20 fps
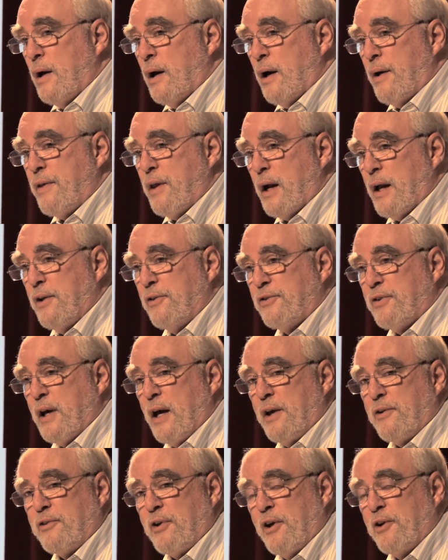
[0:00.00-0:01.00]
the United
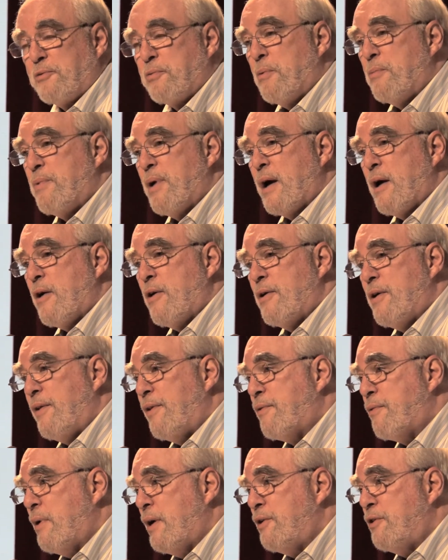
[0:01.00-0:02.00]
States has prepared and
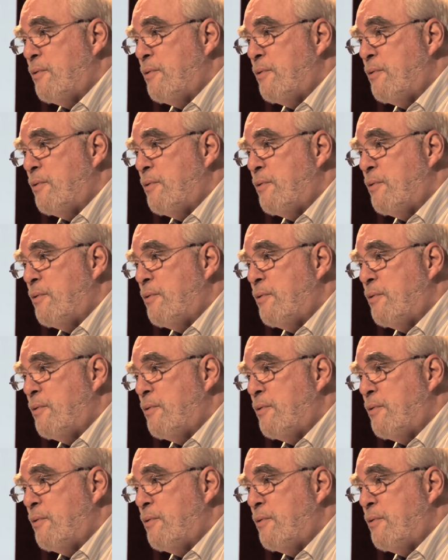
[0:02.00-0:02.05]
threatened